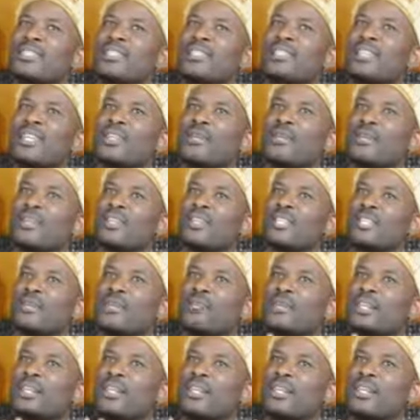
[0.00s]
that we are
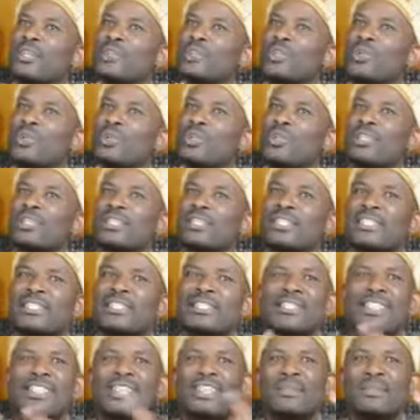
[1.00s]
jumping around calling it
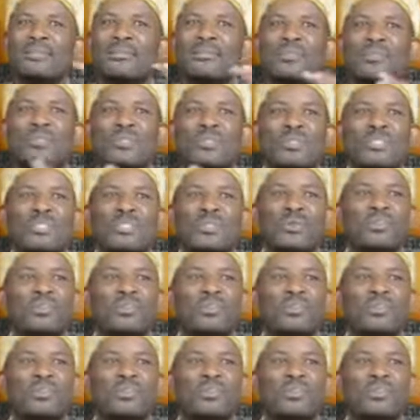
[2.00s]
names,